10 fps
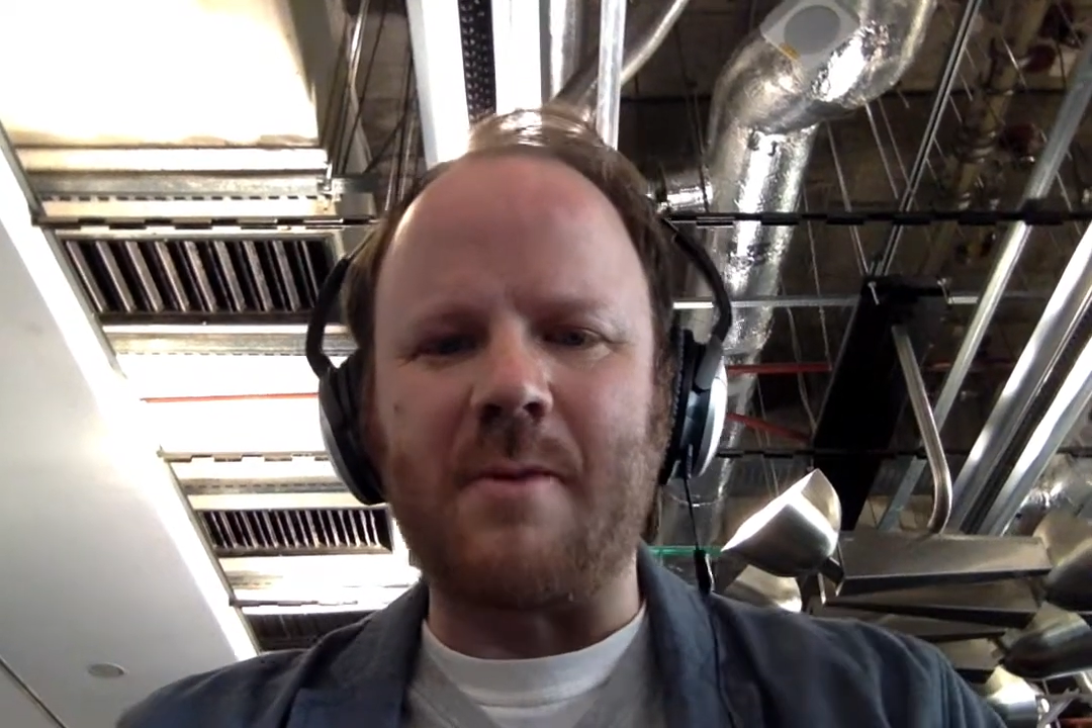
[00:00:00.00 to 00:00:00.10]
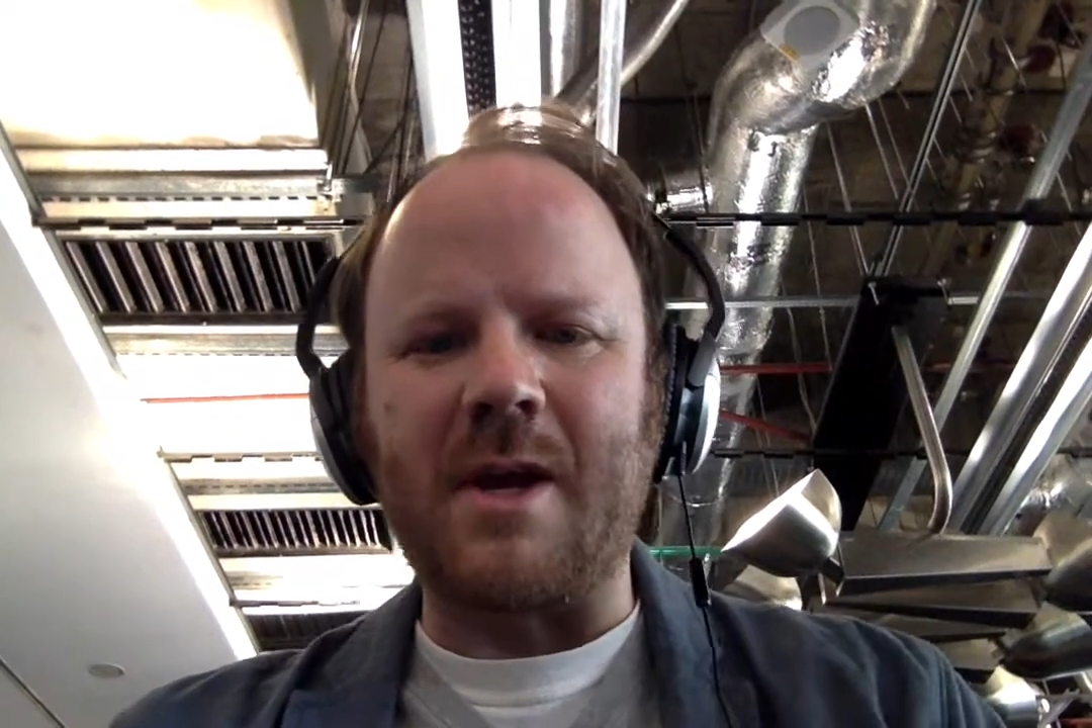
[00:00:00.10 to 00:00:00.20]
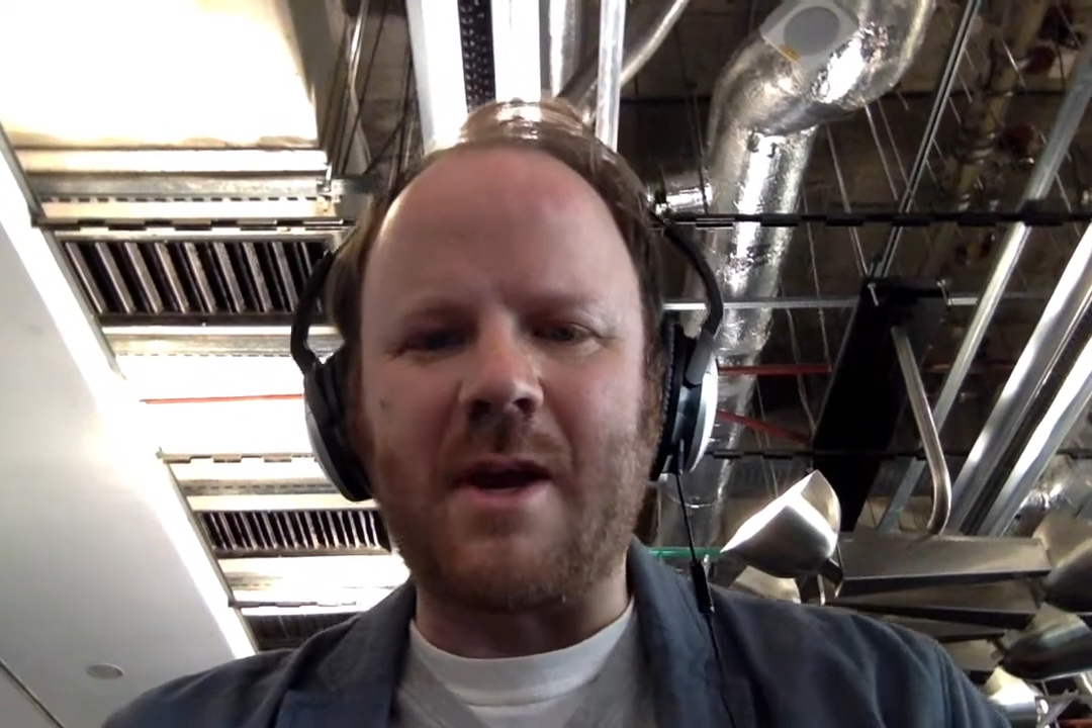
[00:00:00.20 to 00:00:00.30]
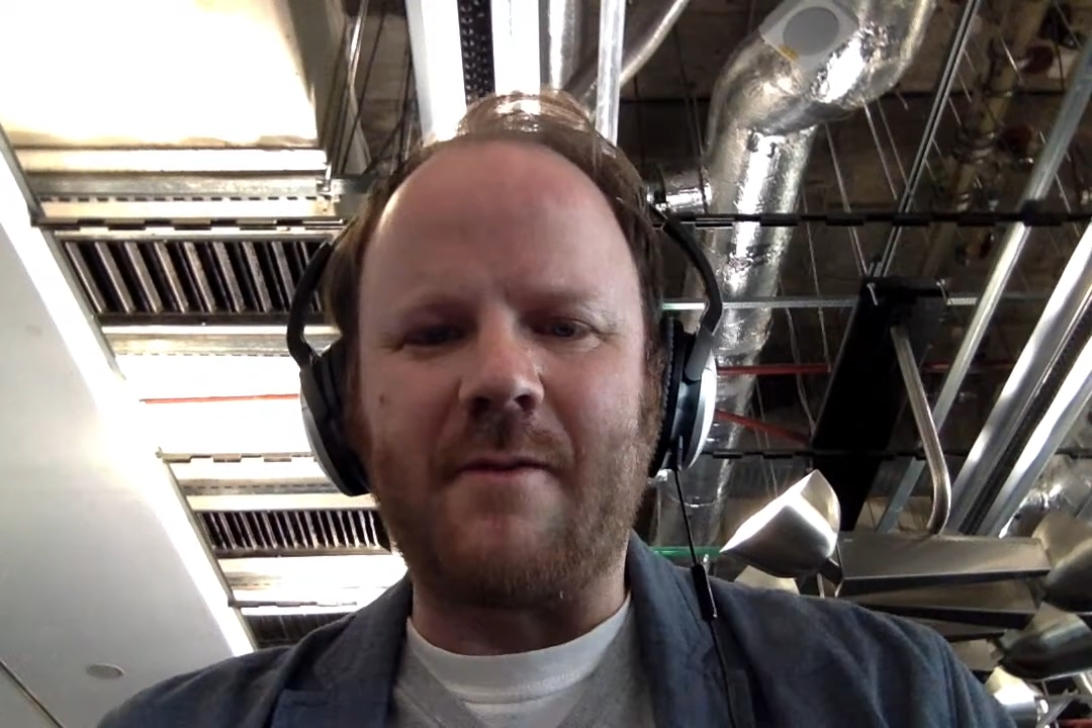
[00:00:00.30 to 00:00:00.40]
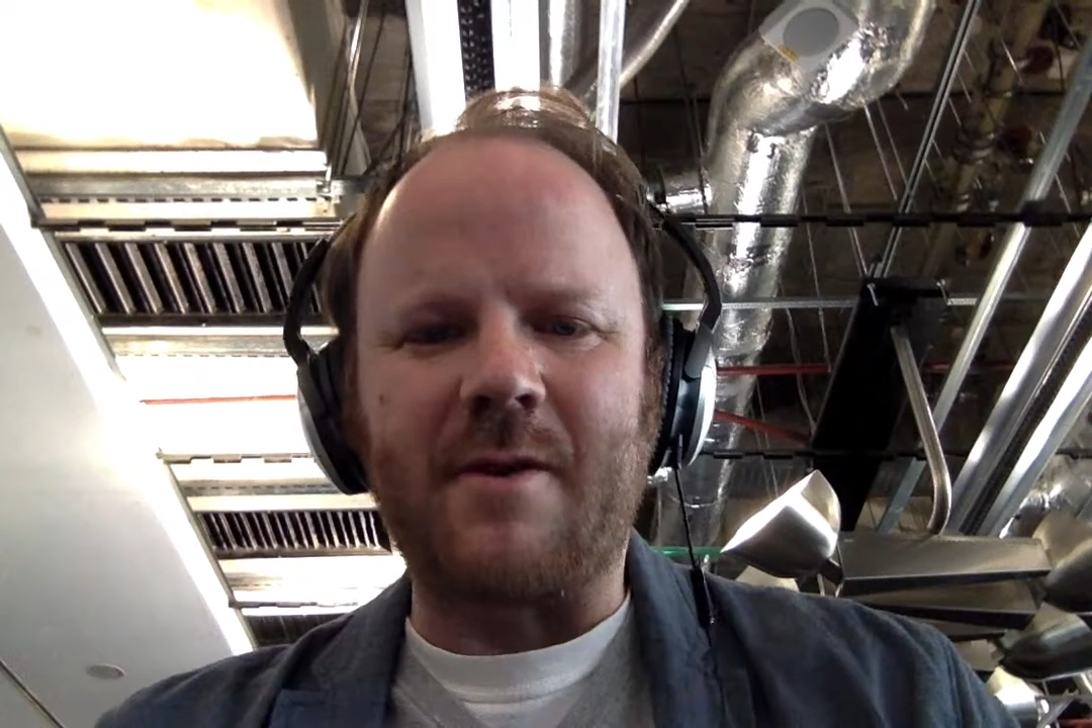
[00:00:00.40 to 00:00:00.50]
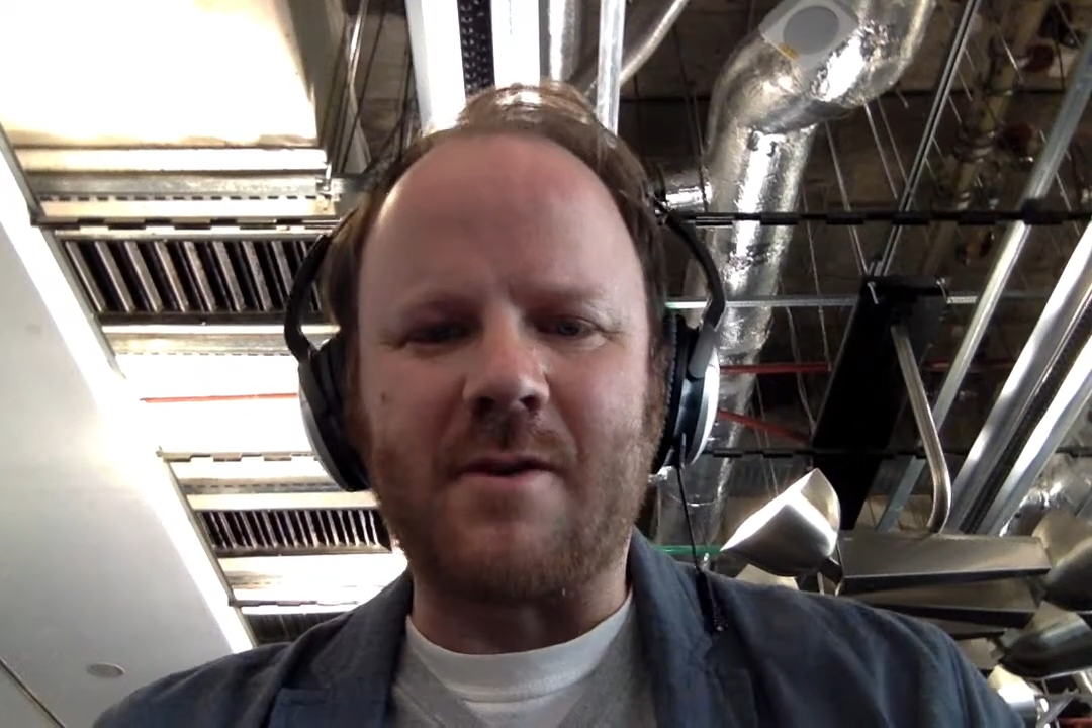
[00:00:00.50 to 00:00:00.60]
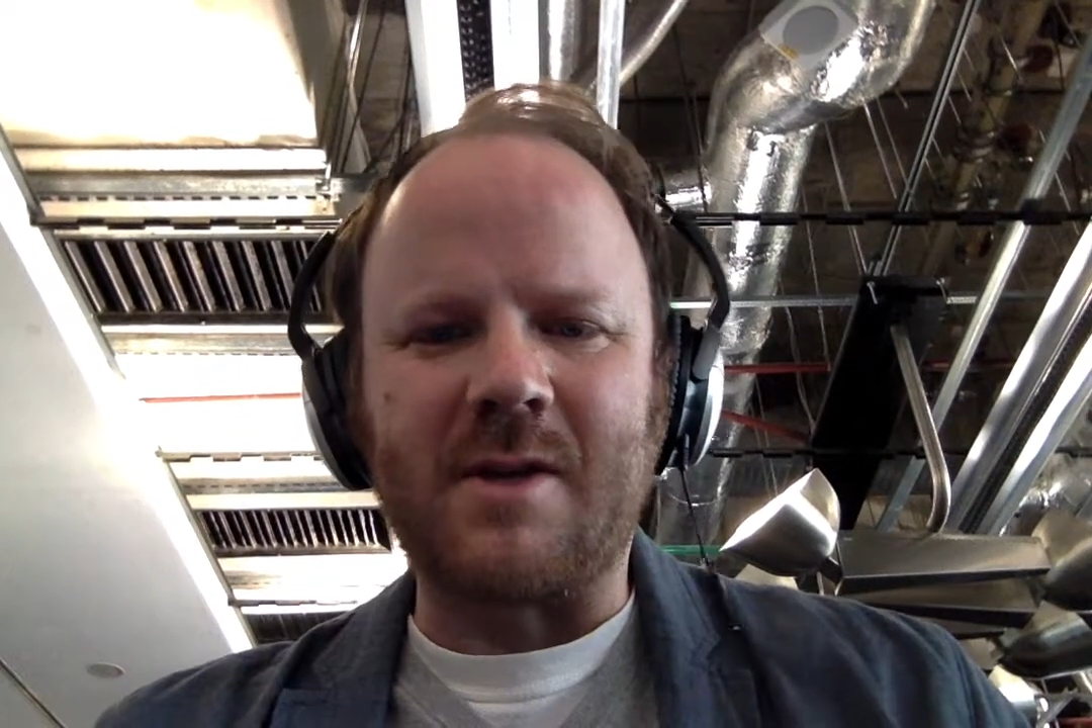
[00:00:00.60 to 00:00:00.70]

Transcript: behavior,